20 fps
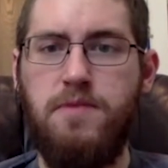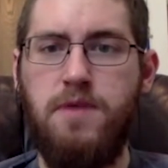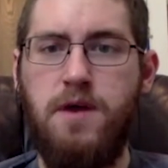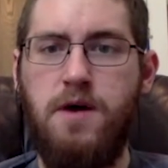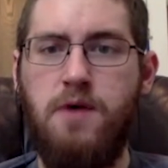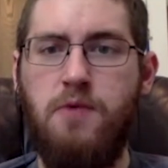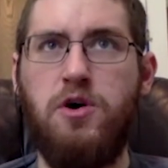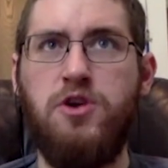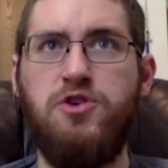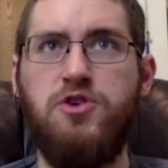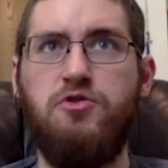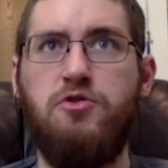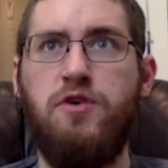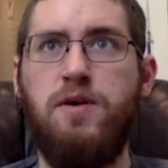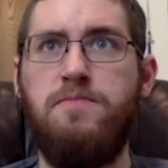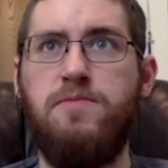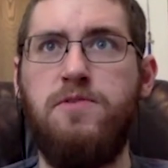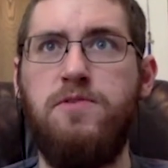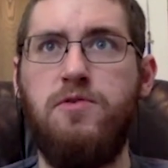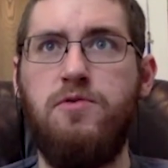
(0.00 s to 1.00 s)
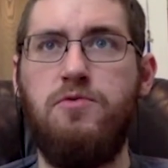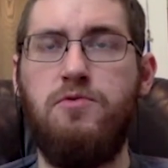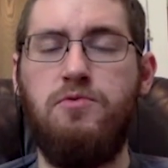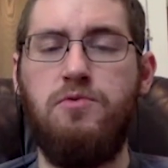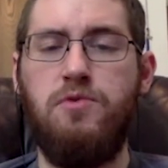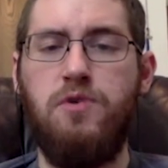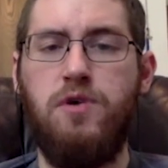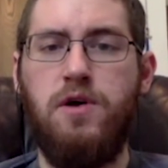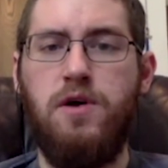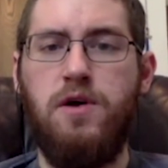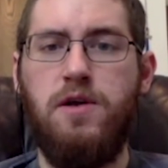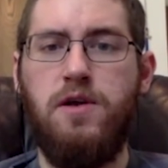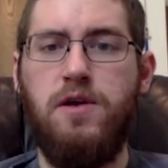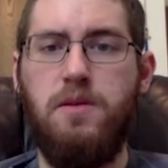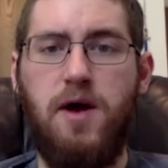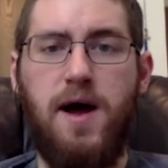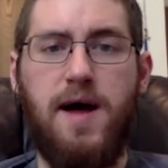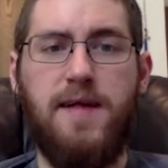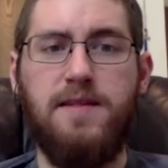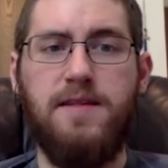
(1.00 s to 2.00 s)
uh, what drew him to
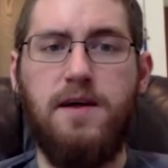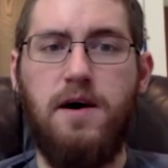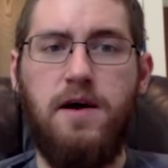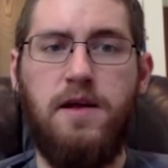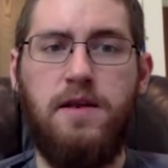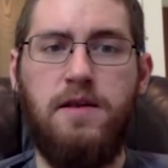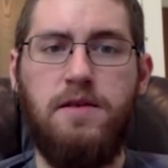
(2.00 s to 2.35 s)
Nebraska.